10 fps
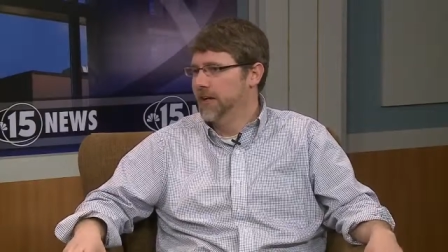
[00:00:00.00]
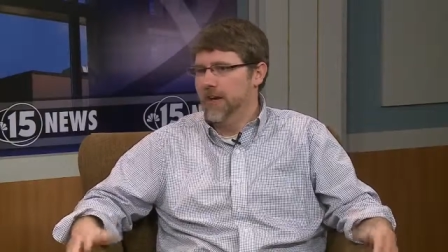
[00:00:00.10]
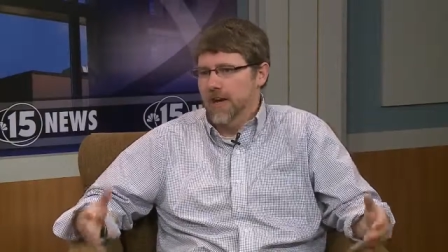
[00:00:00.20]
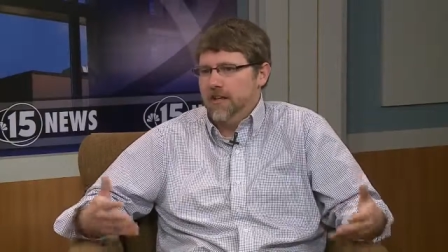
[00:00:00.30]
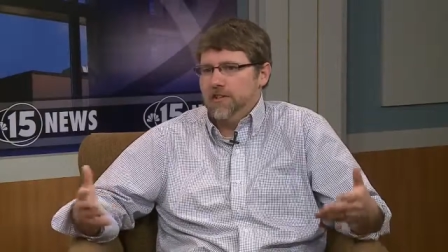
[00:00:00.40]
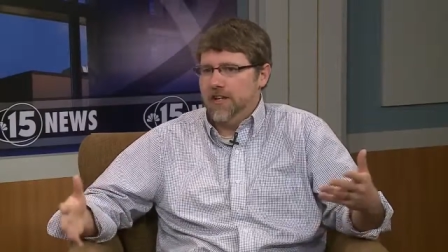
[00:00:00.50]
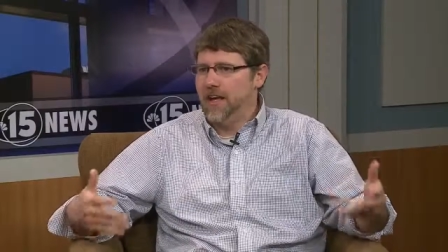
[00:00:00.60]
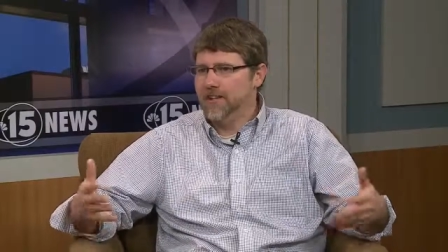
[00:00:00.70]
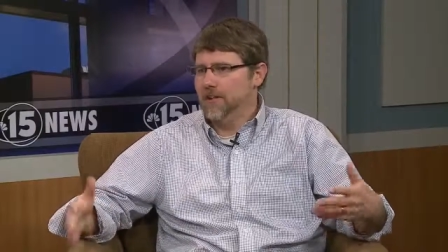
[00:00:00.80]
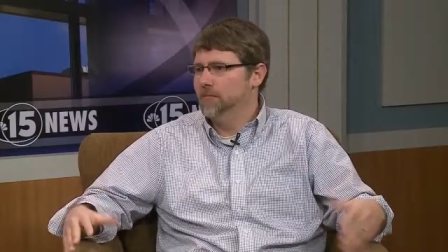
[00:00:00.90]
Mm -hmm. And it just
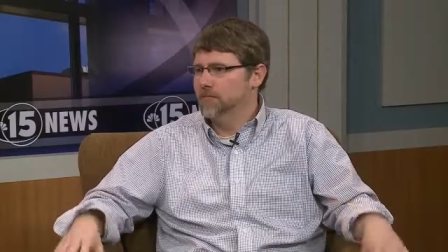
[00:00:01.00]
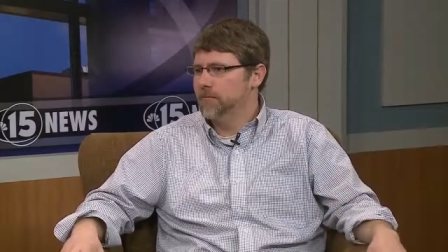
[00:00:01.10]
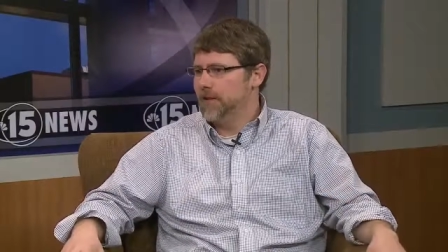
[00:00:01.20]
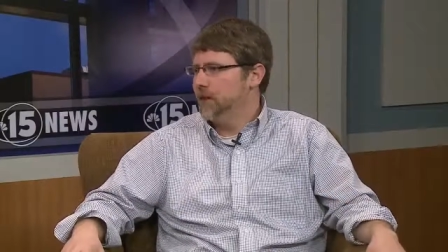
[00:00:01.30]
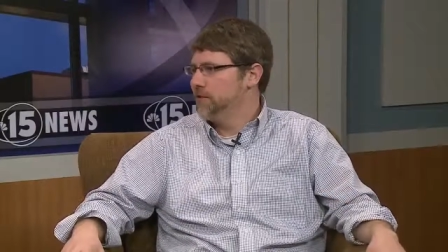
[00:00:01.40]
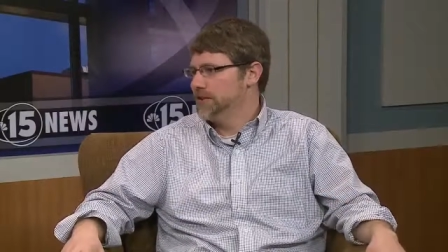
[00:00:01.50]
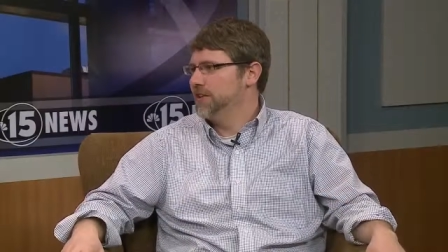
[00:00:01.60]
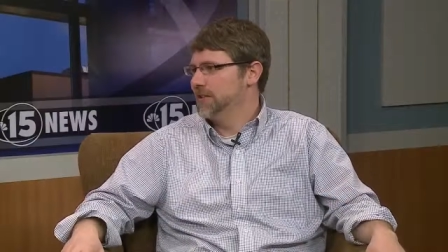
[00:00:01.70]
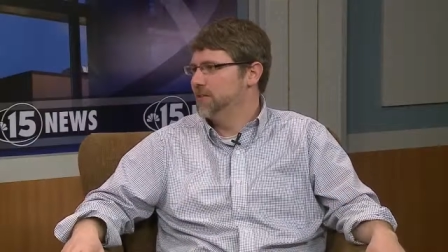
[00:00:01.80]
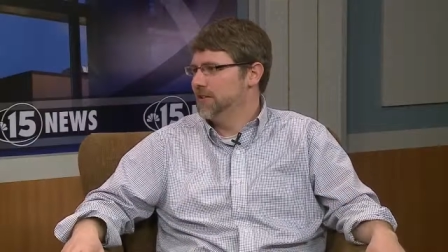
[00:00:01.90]
adds some
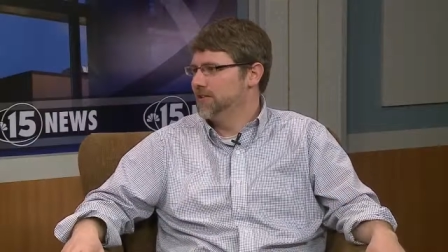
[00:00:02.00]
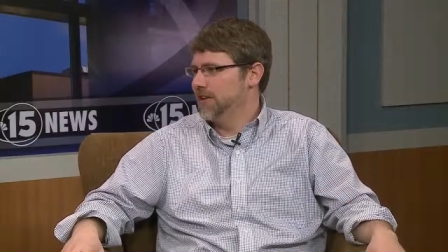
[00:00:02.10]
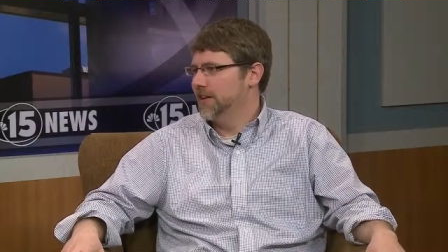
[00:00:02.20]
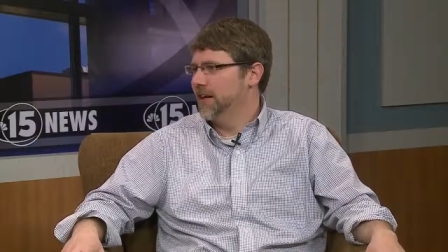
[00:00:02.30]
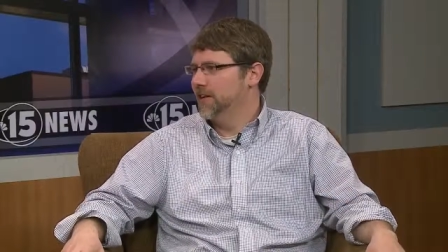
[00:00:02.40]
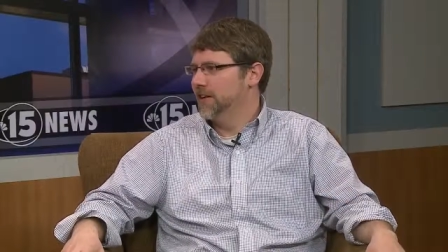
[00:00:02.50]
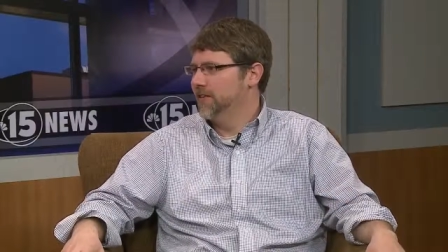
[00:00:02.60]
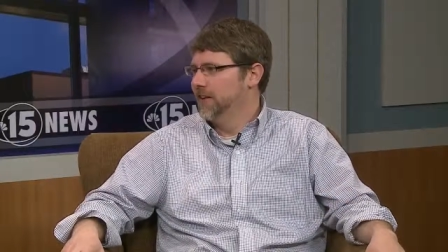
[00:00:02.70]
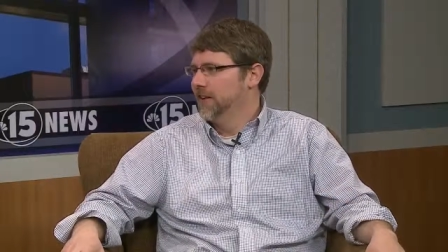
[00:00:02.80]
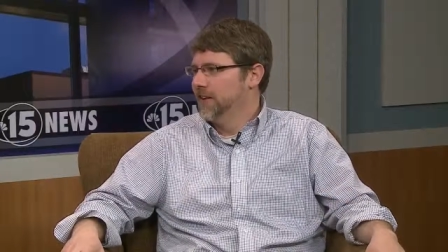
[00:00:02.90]
conversation piece to the garden.